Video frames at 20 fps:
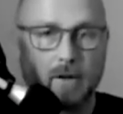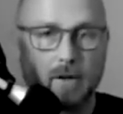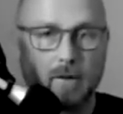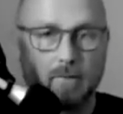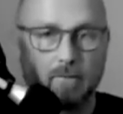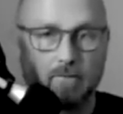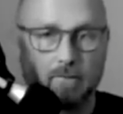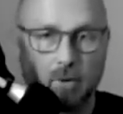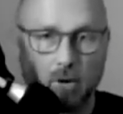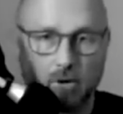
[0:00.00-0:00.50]

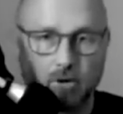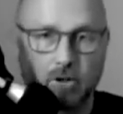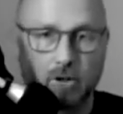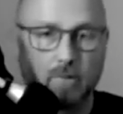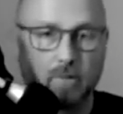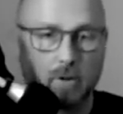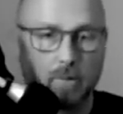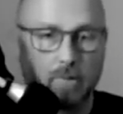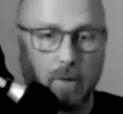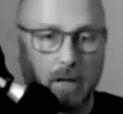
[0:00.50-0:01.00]

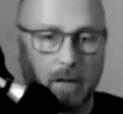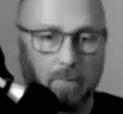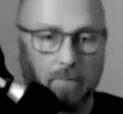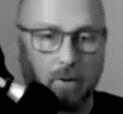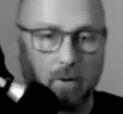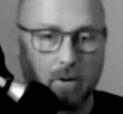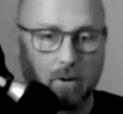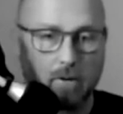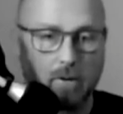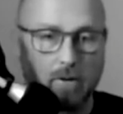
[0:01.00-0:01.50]
multiple
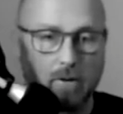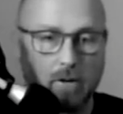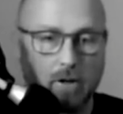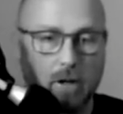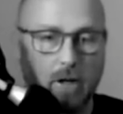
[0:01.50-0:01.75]
people